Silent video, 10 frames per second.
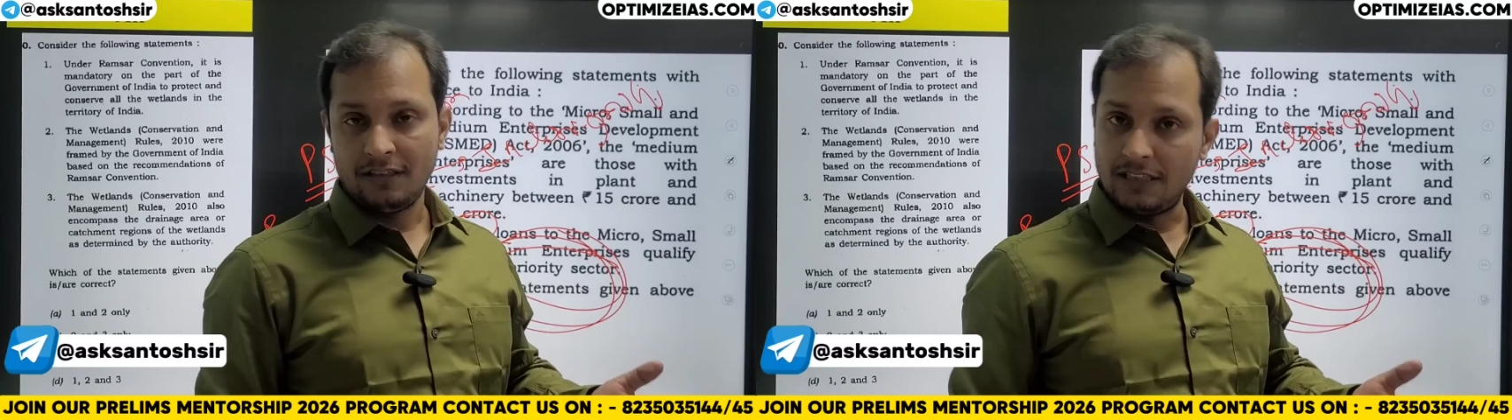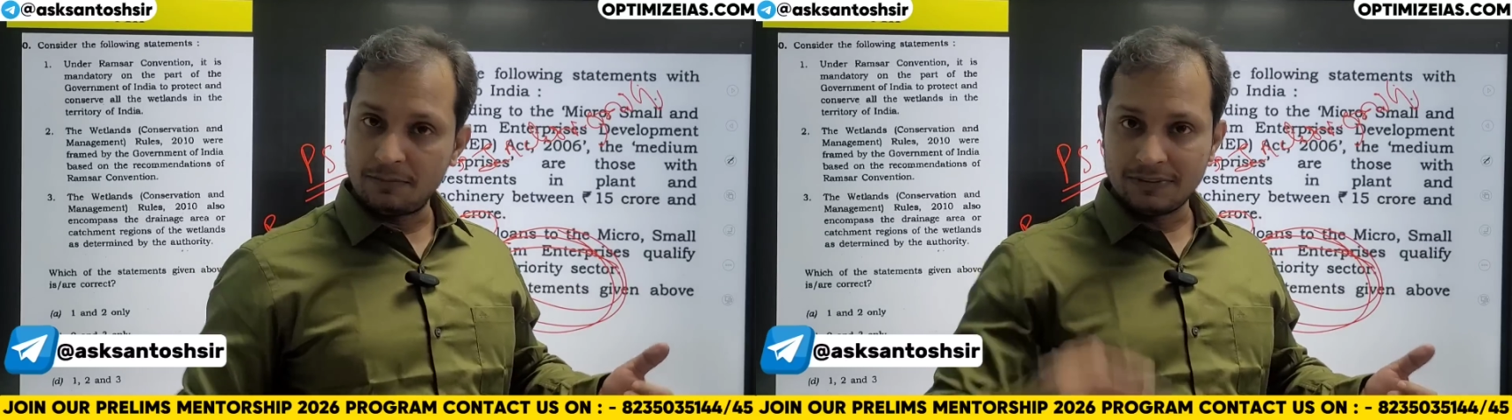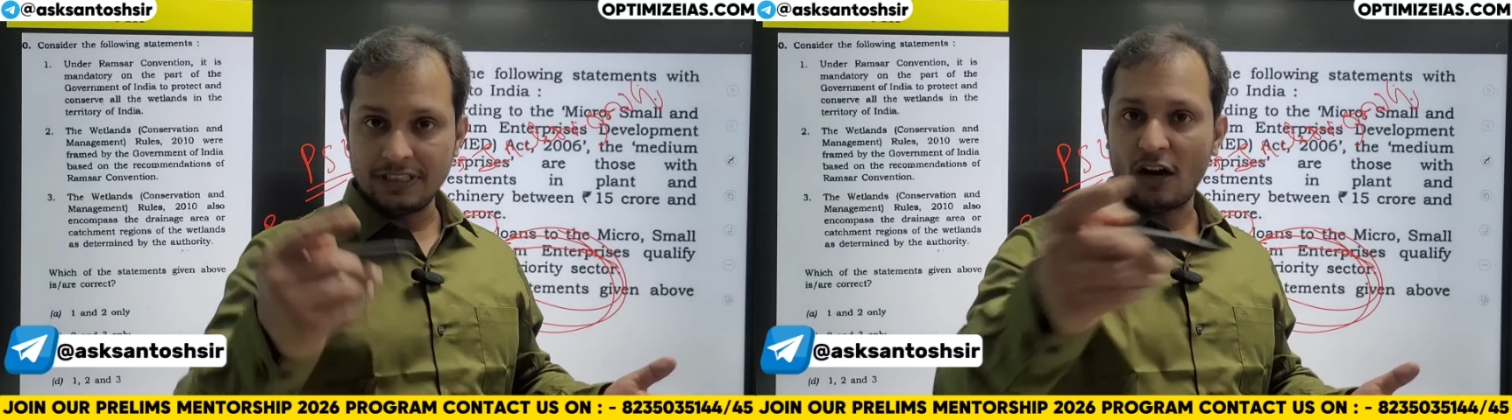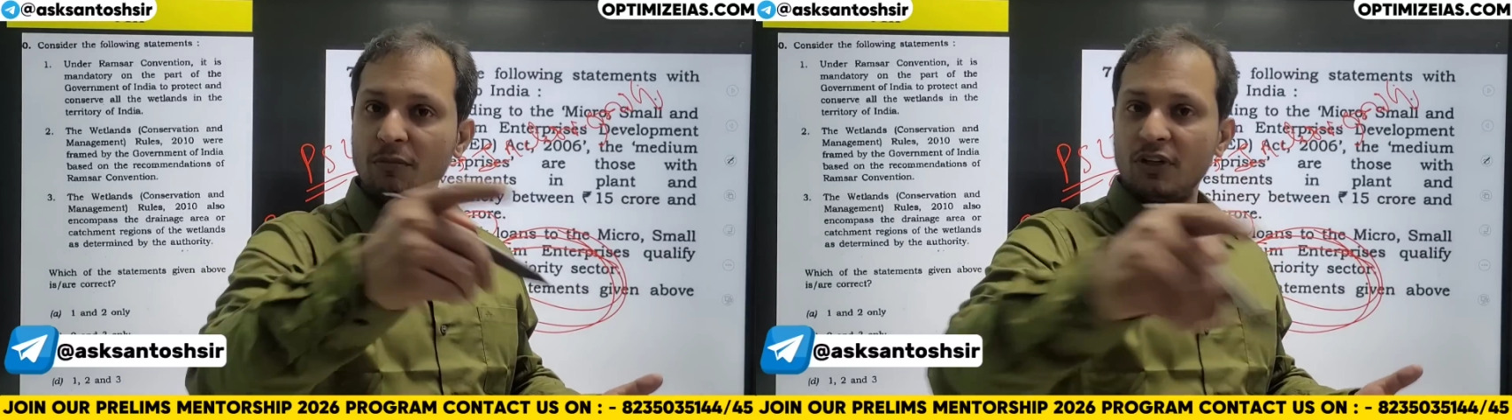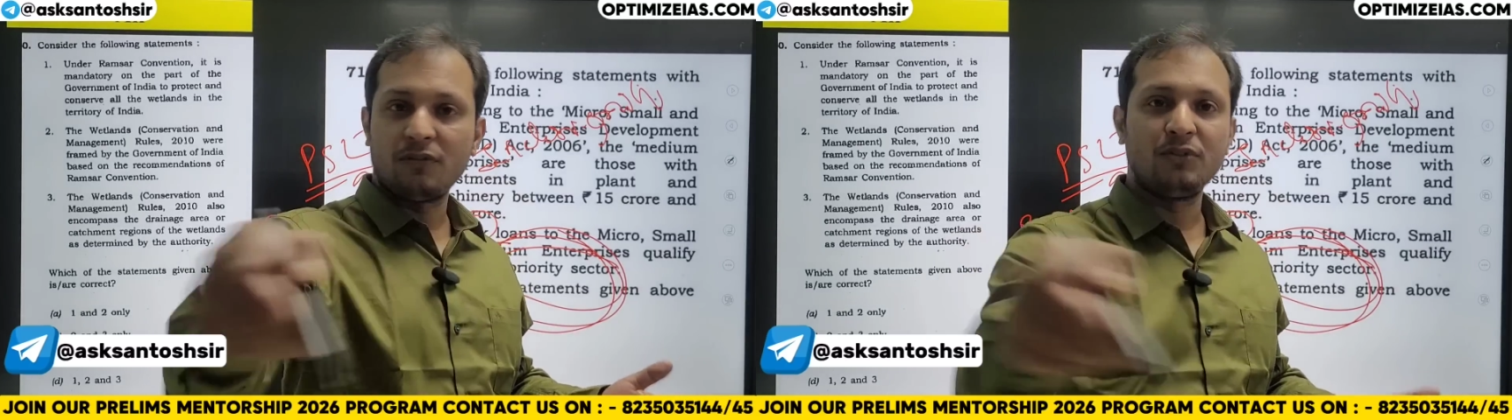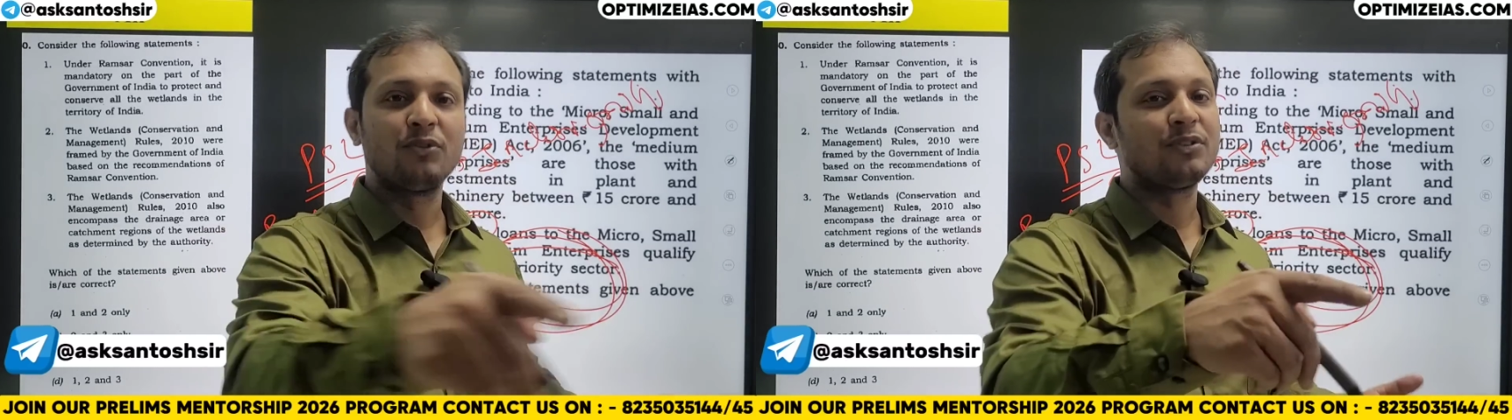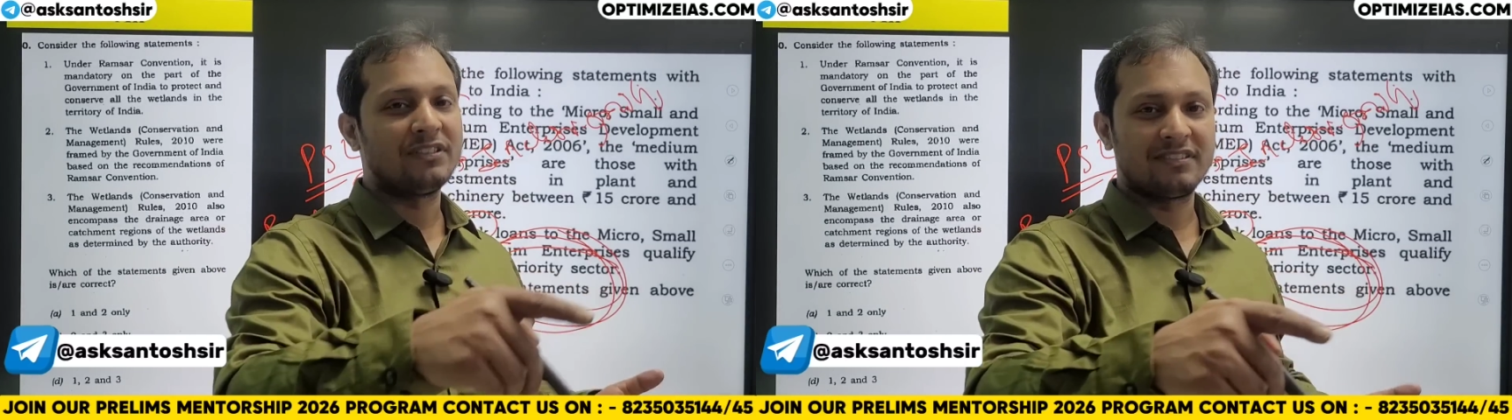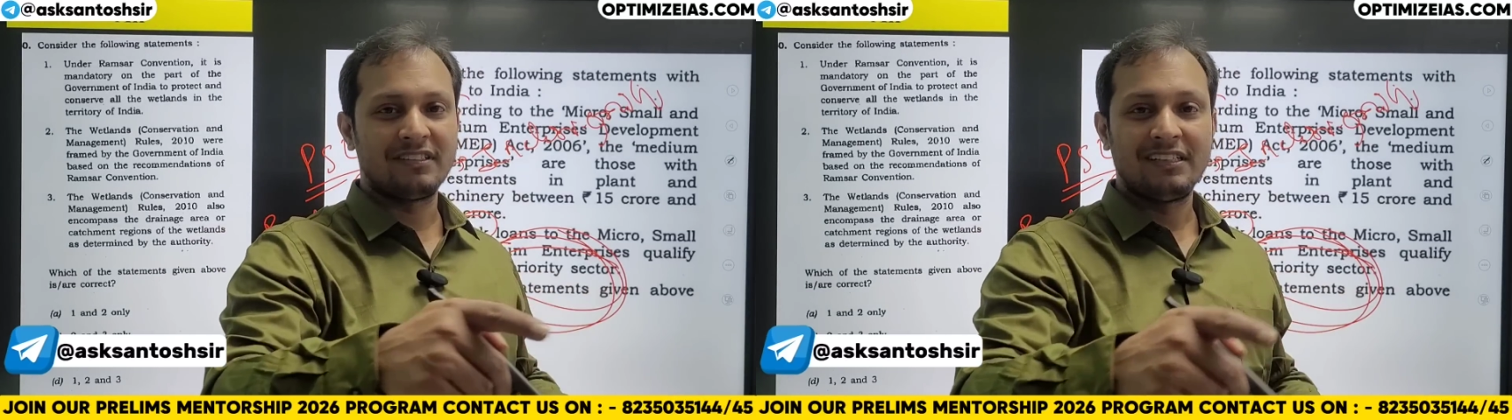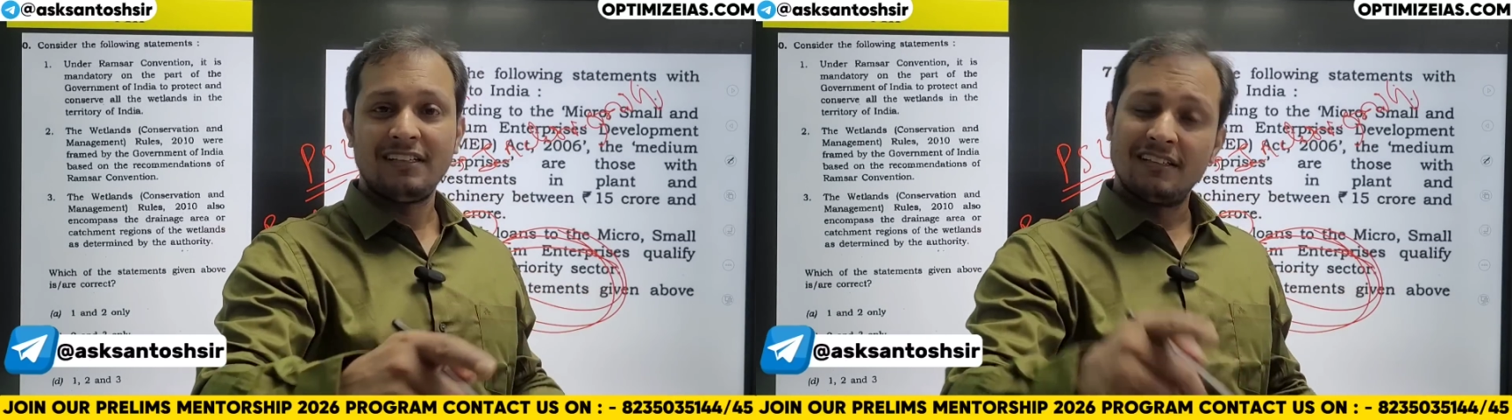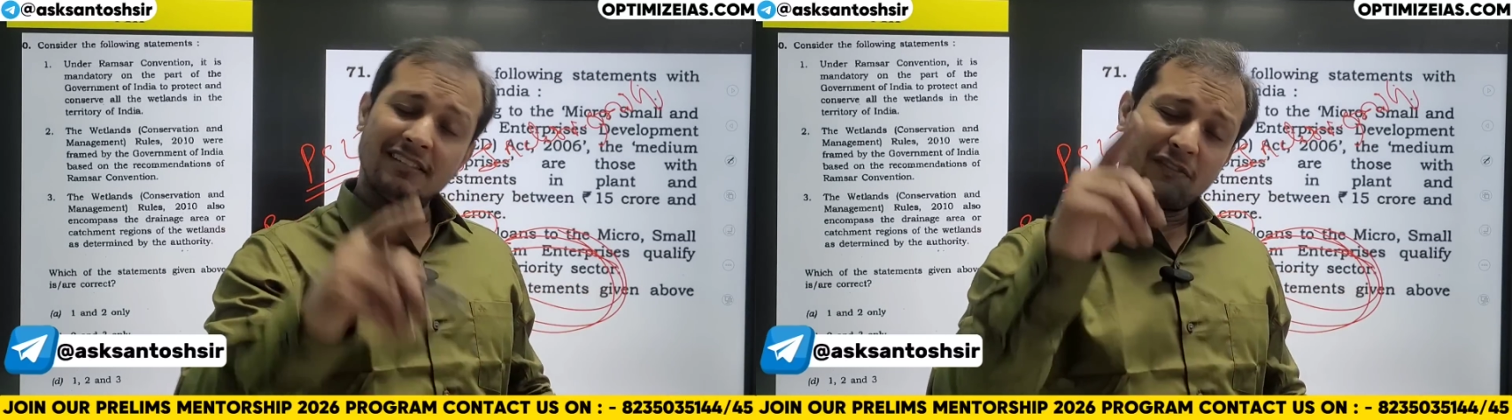Let me see how many of you know this.
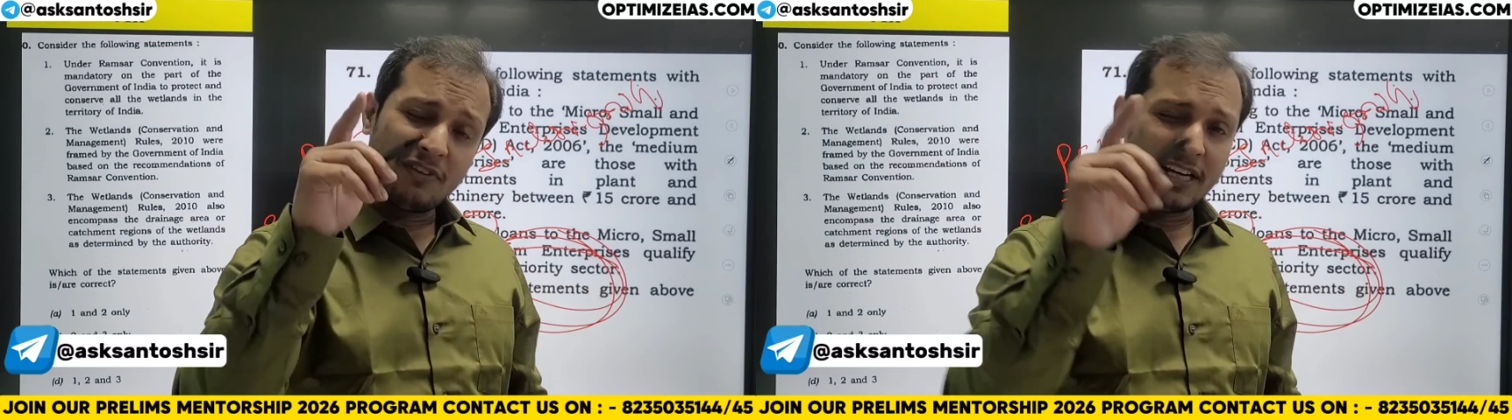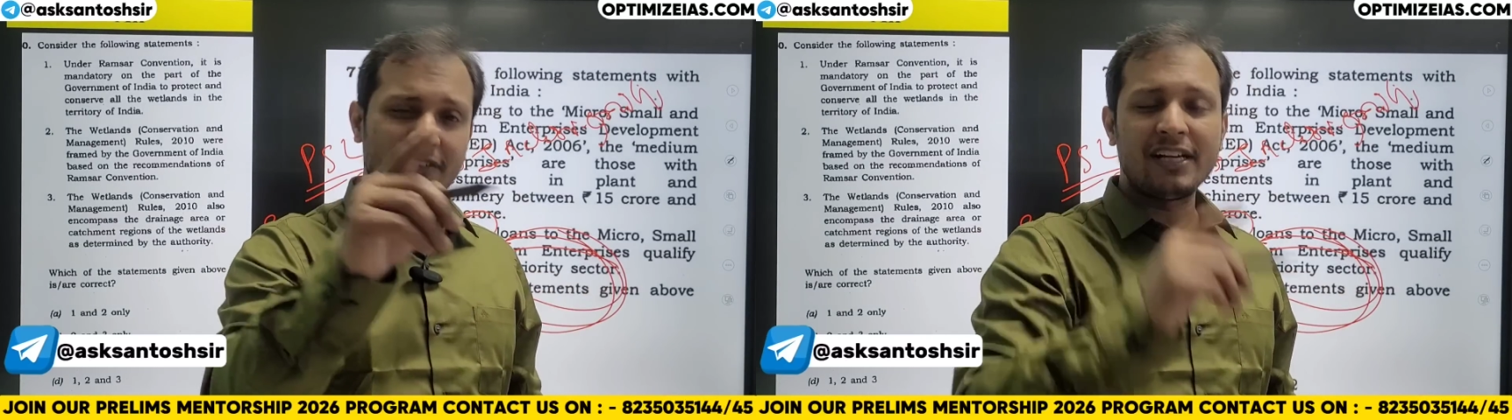This is a very,